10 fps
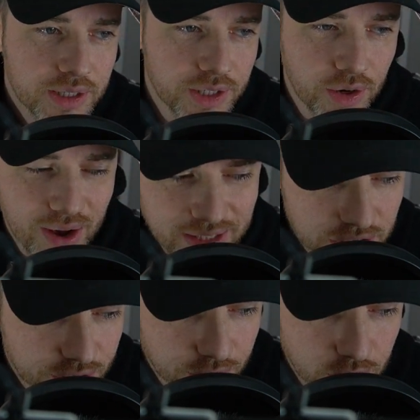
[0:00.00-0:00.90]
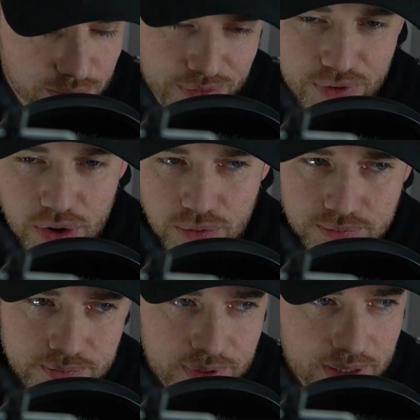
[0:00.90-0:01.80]
You know, I just use my phone.
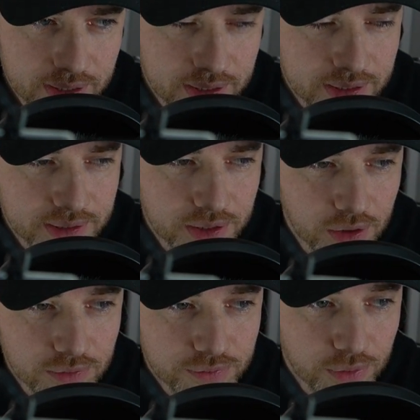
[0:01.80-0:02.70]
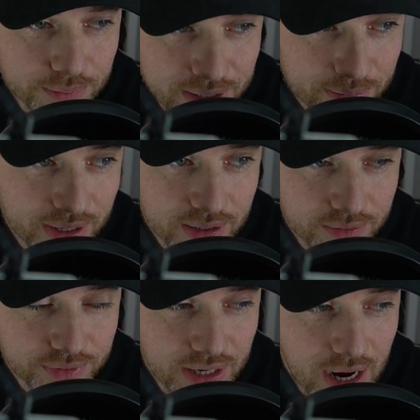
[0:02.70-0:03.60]
And, you know, for me being a
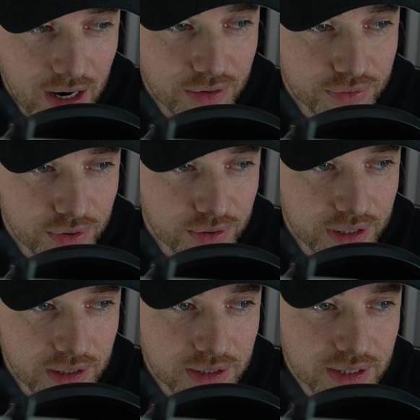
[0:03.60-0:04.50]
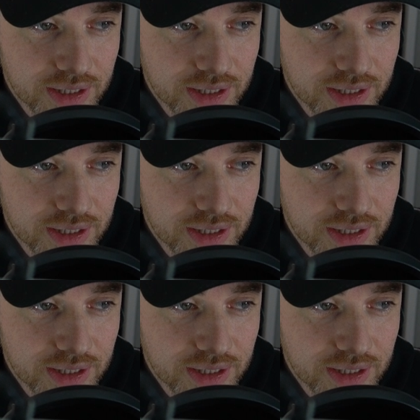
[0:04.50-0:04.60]
videographer and